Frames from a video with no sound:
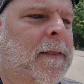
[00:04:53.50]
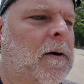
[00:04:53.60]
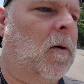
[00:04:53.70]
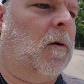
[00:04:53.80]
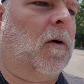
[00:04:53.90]

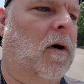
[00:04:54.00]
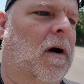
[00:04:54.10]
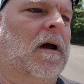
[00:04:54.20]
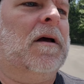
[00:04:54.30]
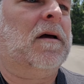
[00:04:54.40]

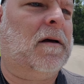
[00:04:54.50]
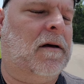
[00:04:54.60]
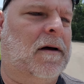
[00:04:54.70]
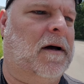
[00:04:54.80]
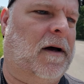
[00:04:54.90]
or
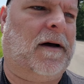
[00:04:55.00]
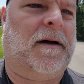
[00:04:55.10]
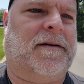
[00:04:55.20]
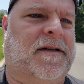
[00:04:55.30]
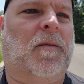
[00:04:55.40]

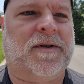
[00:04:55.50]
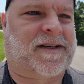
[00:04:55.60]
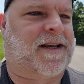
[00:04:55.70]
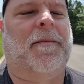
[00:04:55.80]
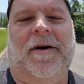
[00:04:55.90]
someone's
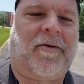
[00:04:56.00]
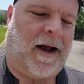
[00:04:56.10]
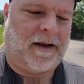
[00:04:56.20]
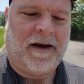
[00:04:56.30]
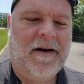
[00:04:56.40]
stomach
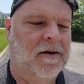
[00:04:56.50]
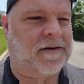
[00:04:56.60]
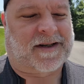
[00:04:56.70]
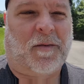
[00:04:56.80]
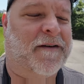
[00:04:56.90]
growling, or
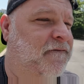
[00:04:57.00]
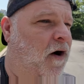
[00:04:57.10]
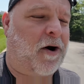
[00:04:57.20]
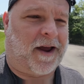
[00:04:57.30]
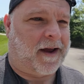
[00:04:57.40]
someone
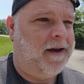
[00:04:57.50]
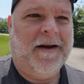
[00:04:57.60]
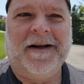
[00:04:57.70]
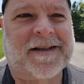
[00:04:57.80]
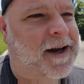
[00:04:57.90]
farting,
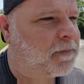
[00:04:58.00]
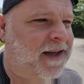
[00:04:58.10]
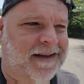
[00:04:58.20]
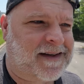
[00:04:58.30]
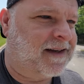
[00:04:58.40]

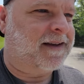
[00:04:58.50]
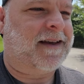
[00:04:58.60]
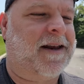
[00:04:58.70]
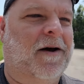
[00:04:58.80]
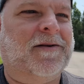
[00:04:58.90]
something,
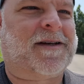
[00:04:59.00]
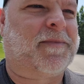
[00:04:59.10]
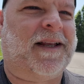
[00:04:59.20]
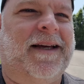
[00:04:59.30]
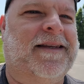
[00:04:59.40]
you know,
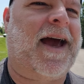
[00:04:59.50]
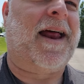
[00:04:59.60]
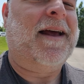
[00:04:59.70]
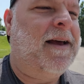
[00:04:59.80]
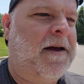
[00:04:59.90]
something like that,
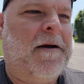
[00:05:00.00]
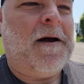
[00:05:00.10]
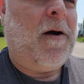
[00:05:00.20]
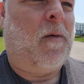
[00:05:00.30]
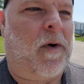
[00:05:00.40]

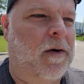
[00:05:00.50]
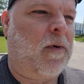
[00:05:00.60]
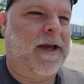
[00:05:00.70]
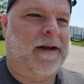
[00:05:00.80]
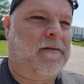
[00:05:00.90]
where
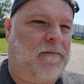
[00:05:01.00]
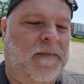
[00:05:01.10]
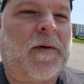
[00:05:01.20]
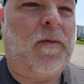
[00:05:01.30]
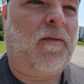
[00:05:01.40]
we can
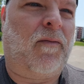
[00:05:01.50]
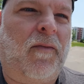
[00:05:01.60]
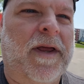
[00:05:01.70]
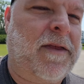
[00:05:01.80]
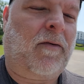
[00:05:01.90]

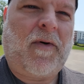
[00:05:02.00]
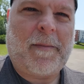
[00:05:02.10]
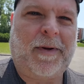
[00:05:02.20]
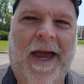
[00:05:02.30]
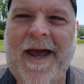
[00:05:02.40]
either
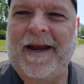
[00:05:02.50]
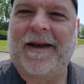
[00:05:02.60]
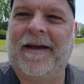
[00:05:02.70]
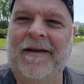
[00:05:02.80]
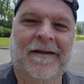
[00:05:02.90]
replicate it,
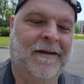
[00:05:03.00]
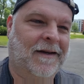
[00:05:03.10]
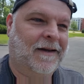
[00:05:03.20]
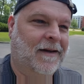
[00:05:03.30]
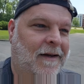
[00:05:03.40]

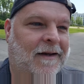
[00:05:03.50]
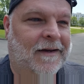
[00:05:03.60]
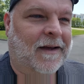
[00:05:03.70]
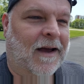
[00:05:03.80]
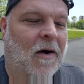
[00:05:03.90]

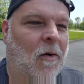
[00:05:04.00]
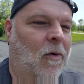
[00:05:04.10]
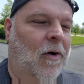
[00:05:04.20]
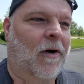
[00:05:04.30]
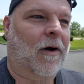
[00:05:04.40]

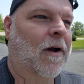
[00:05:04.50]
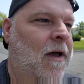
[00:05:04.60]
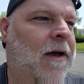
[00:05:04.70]
or